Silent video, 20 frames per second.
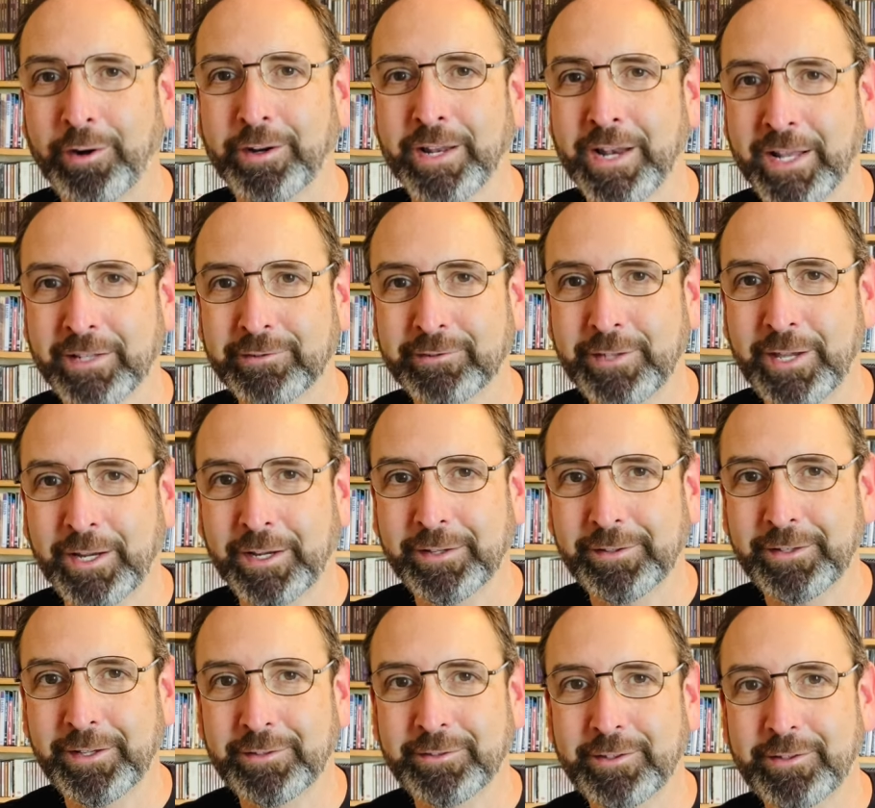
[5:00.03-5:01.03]
into that second
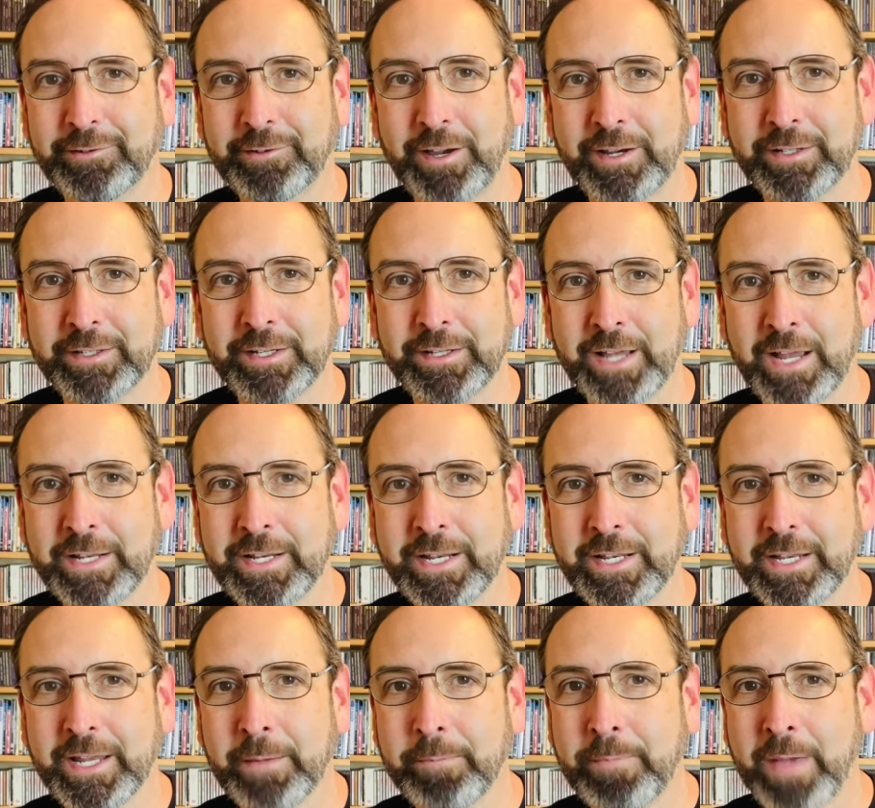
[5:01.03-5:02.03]
lesson. So I, did, I need
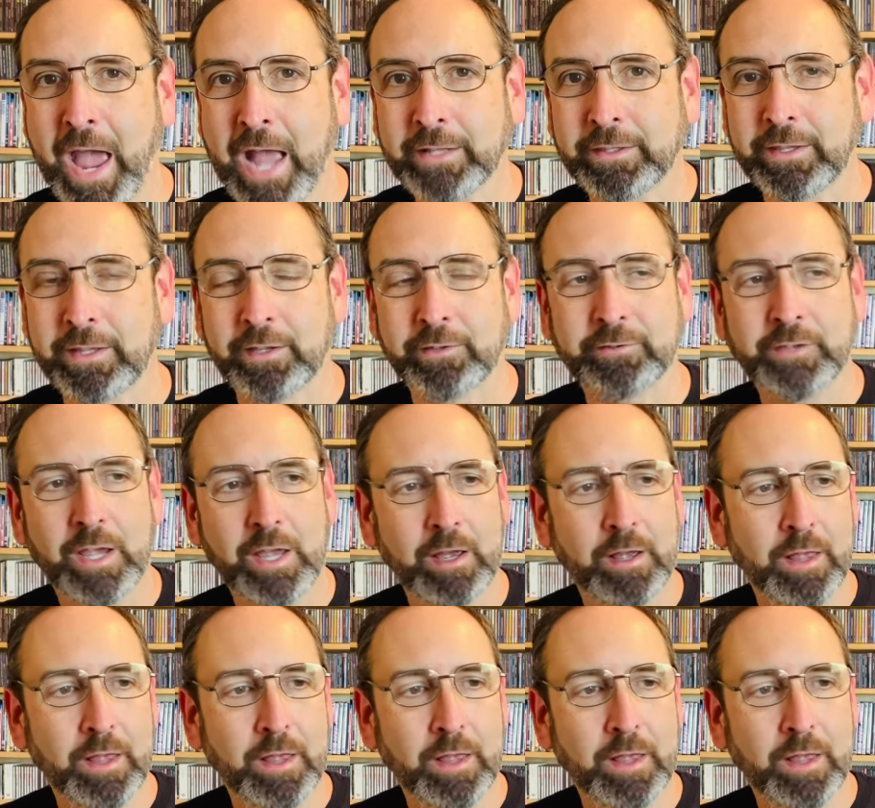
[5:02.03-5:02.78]
to get back to this.